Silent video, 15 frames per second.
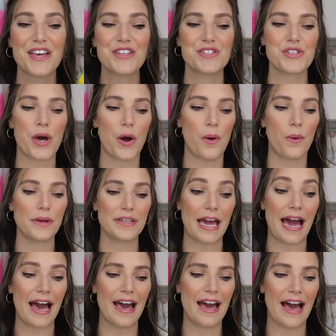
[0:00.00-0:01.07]
So
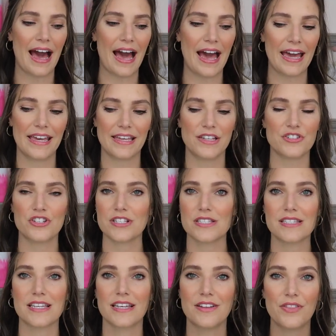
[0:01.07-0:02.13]
yeah, I
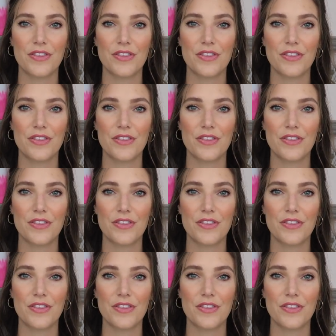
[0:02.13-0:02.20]
just